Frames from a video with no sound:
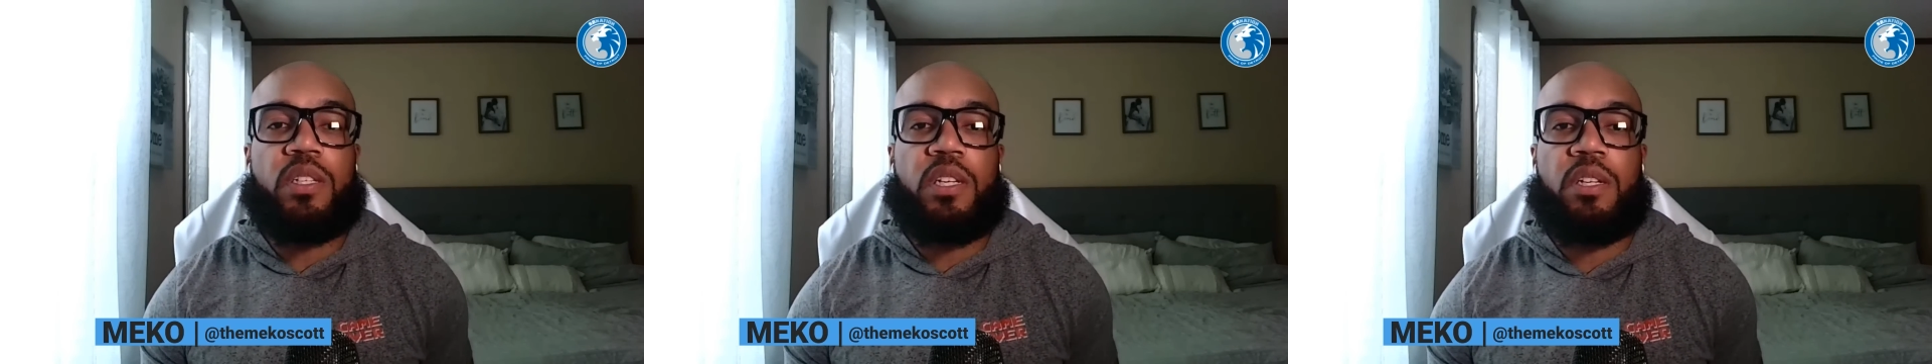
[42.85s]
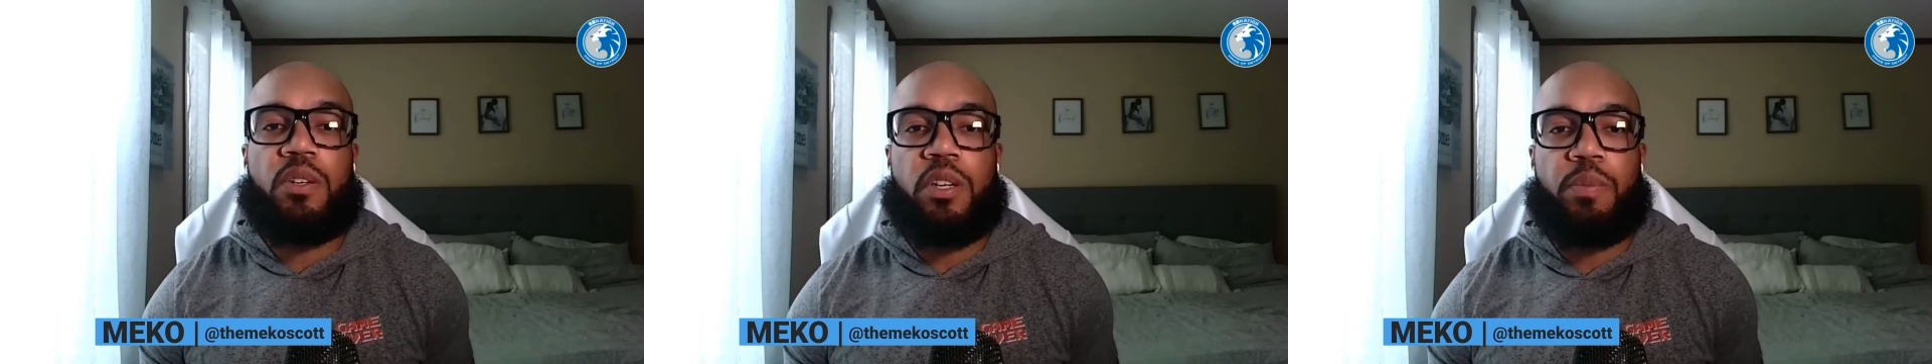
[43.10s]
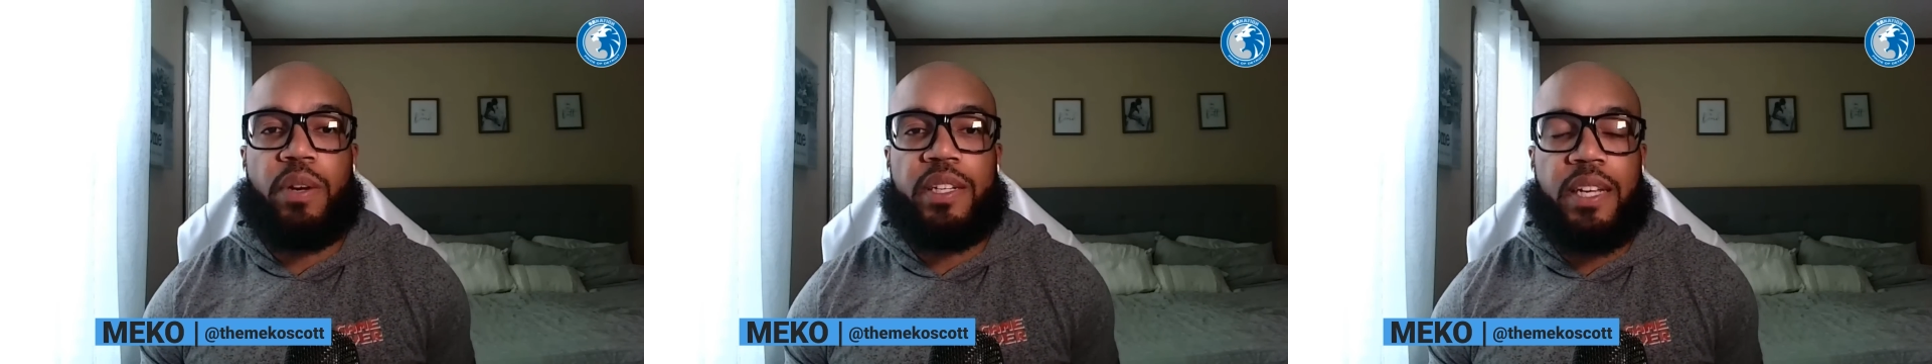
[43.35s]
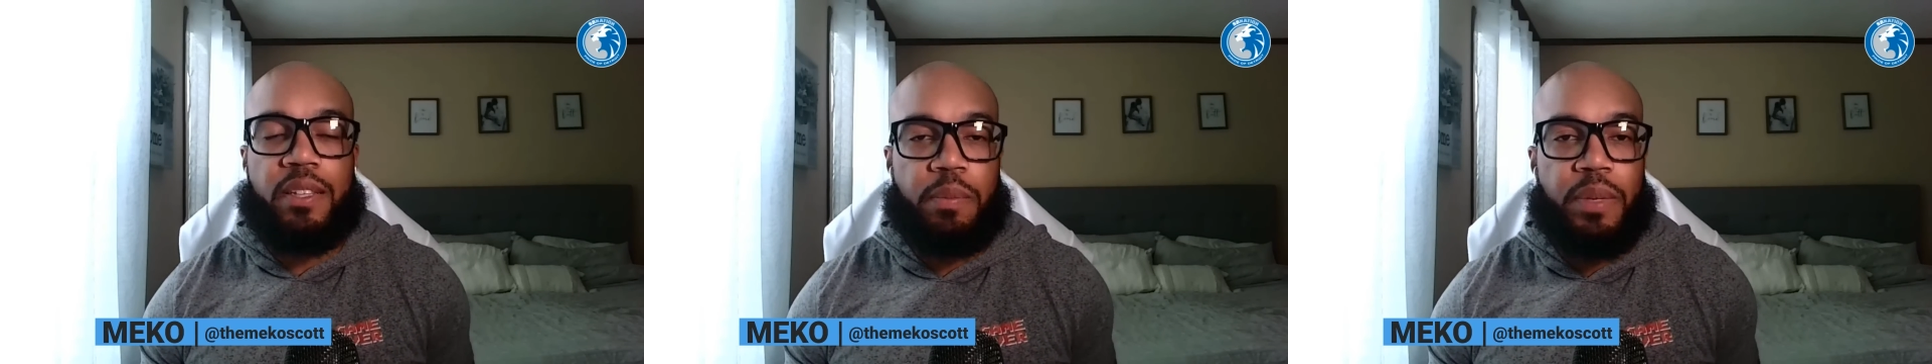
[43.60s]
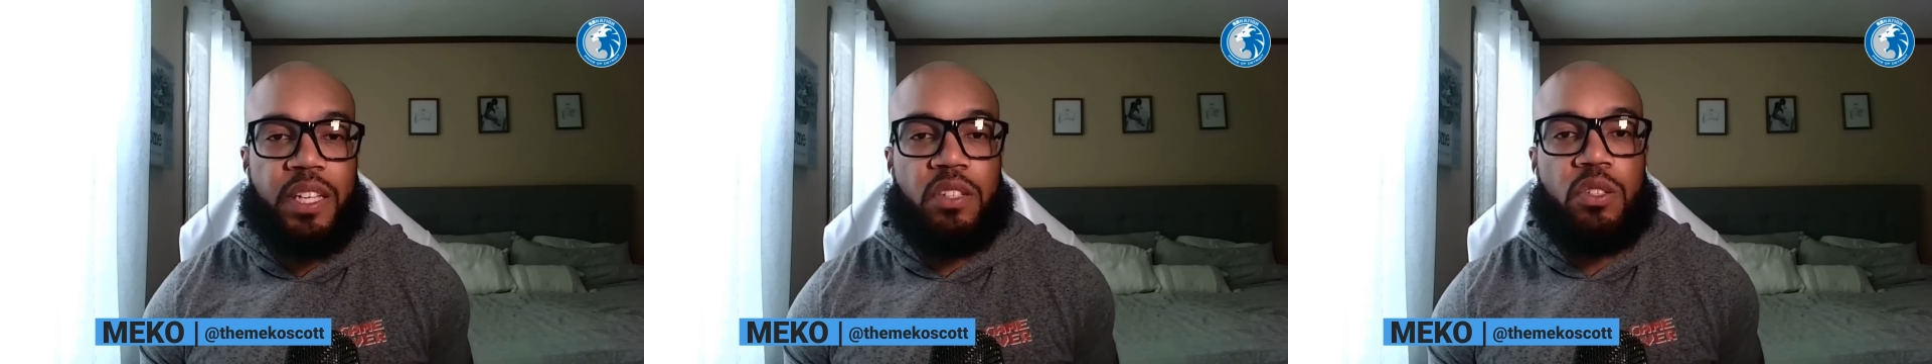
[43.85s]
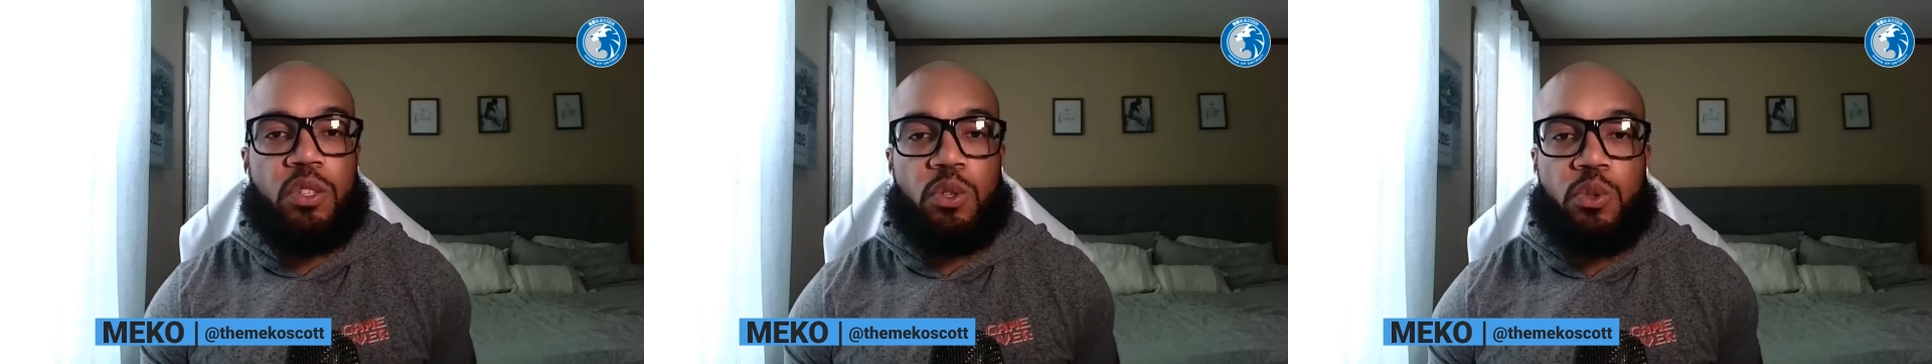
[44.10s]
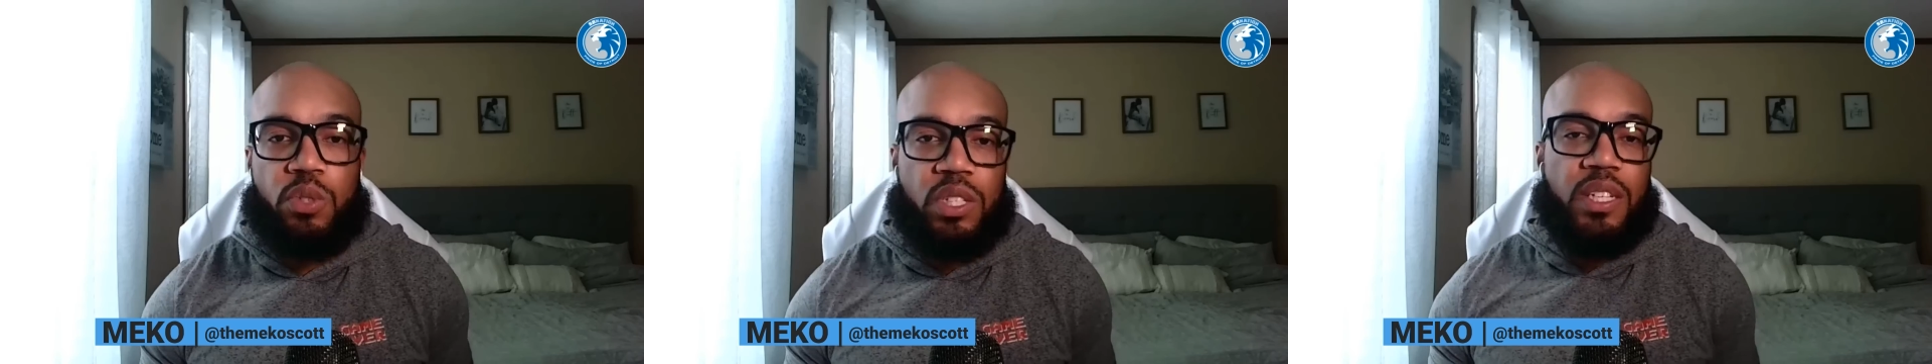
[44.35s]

again going to break down the biggest news,